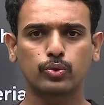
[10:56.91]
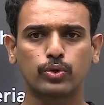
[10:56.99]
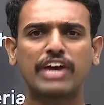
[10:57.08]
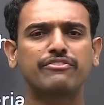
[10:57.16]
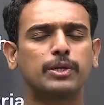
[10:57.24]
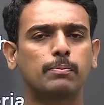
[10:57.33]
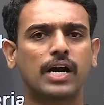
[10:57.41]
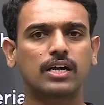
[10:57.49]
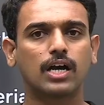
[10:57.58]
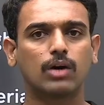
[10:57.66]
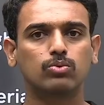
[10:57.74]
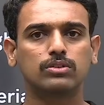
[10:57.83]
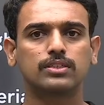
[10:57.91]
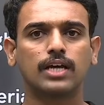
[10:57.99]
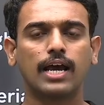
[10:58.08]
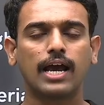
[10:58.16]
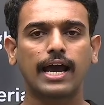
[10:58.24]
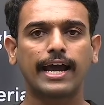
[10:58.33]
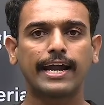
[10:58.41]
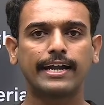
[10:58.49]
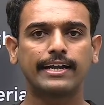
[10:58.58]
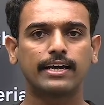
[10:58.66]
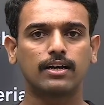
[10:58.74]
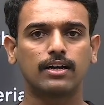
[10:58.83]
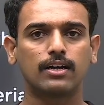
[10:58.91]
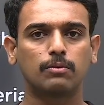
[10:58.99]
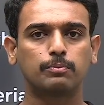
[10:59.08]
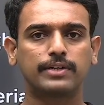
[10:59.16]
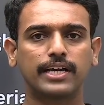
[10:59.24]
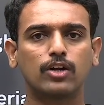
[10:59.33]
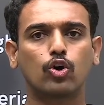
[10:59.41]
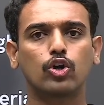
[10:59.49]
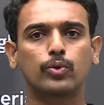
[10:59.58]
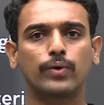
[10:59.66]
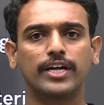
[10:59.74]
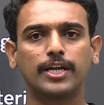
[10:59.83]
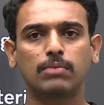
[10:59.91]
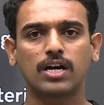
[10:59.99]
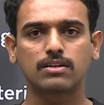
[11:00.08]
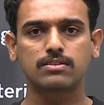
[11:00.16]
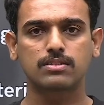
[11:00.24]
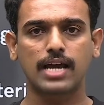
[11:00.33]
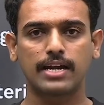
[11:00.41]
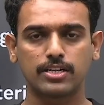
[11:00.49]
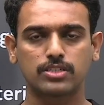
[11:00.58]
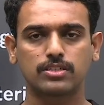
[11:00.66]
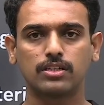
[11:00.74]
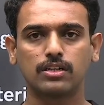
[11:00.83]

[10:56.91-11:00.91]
every mark counts, and 10 or 20 marks additional